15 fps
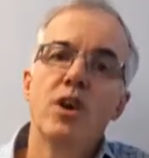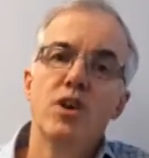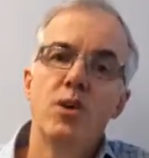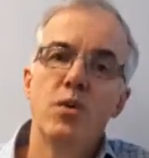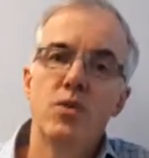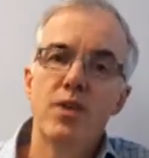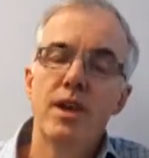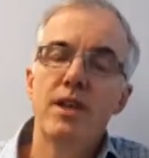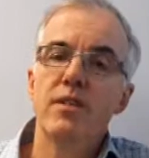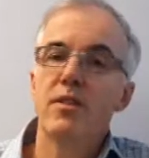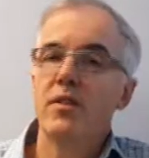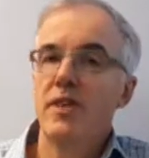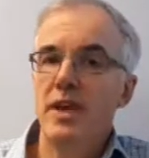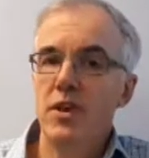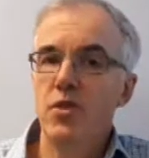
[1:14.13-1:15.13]
you think
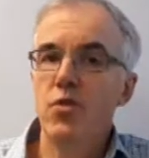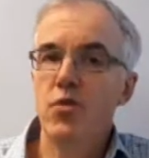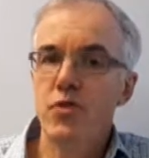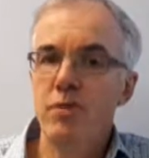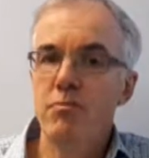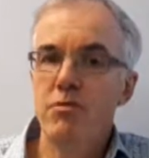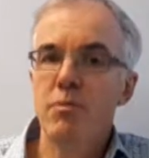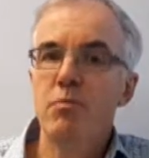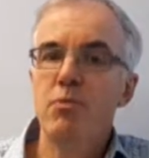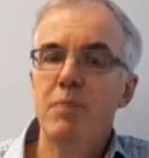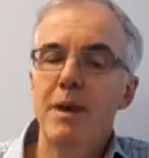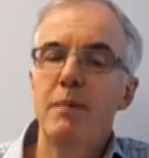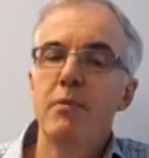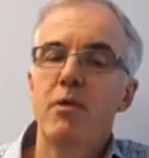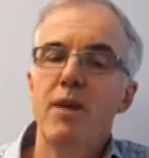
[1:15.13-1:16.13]
that their new symptoms
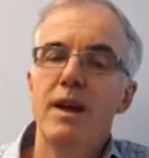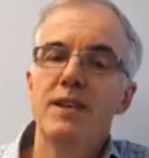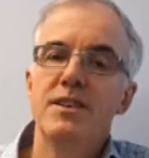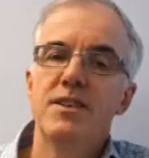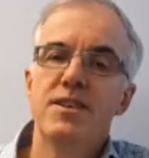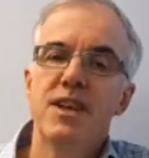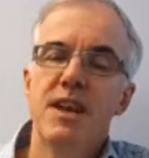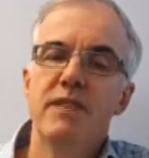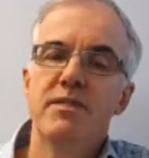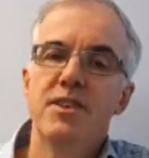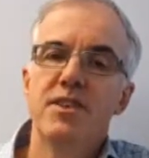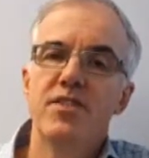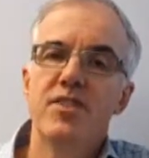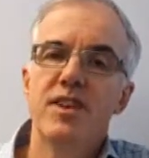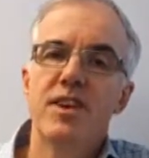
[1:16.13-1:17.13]
may be related to liver
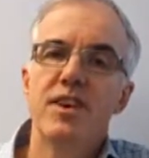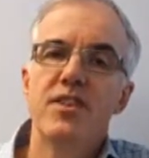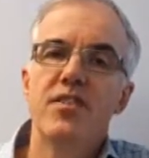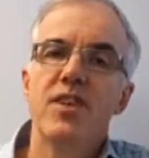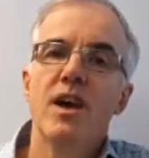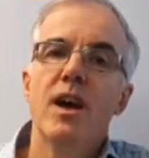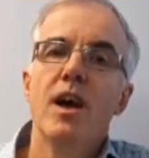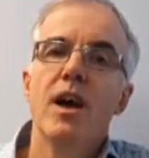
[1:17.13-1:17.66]
disease,